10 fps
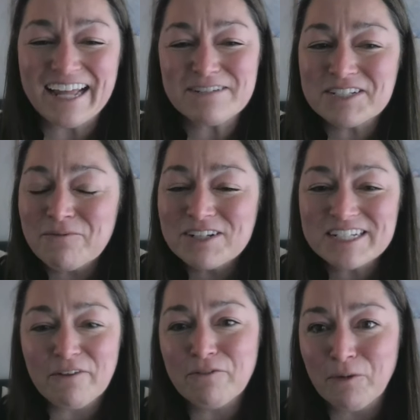that's what someone
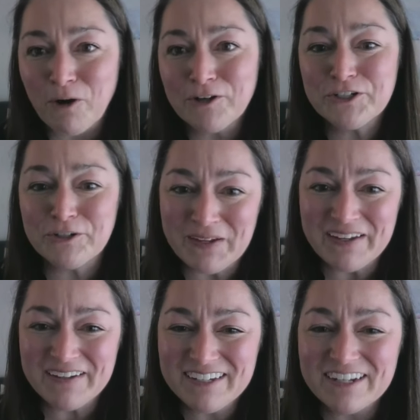said. Fund One should
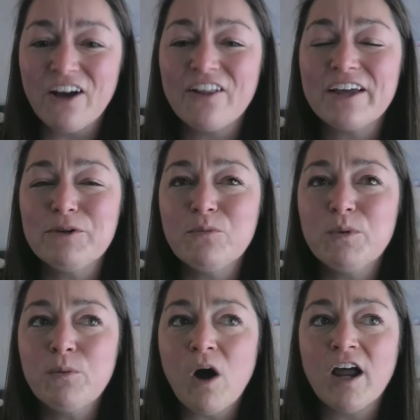be, you know, like we
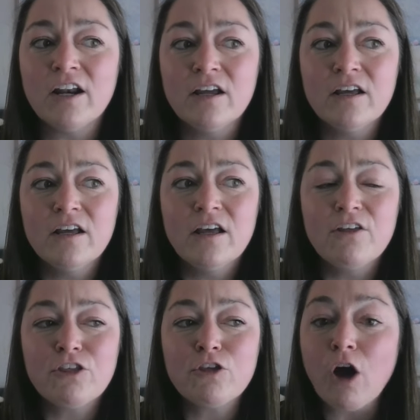we want
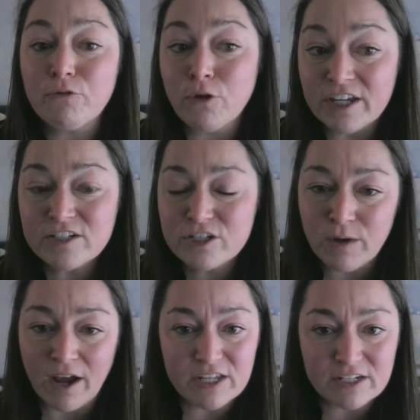thoughtfulness
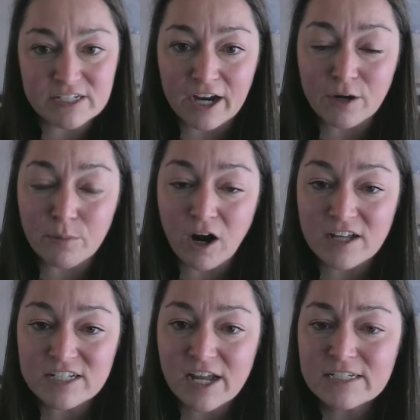throughout the entire
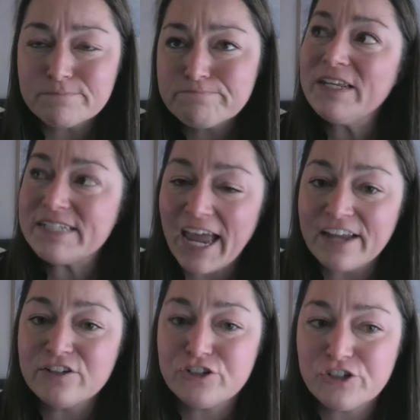process. We
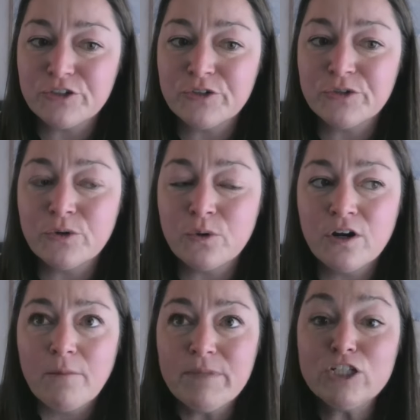tend to
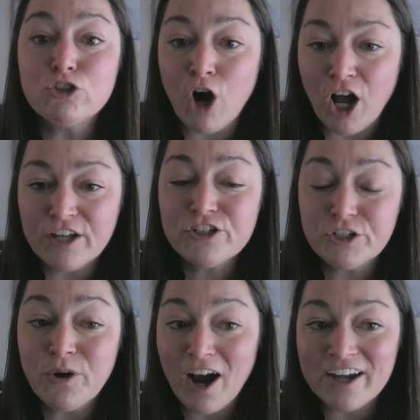be drawn
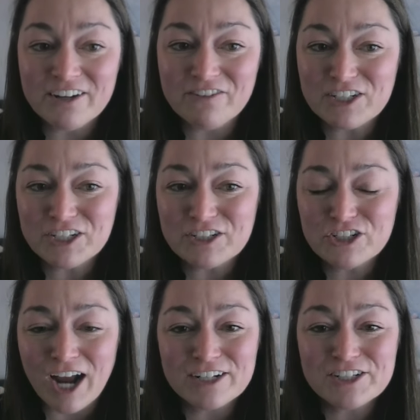to high conviction
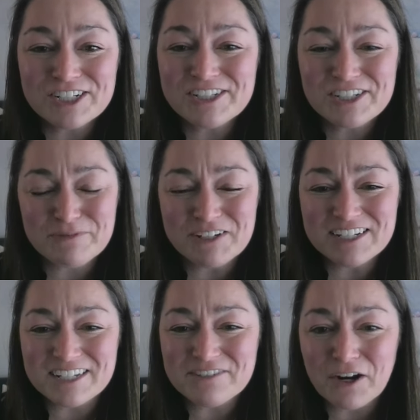strategies just
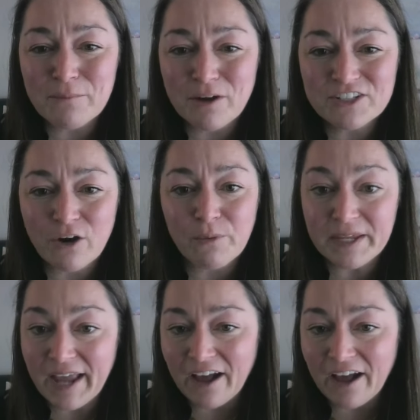because that's very much how we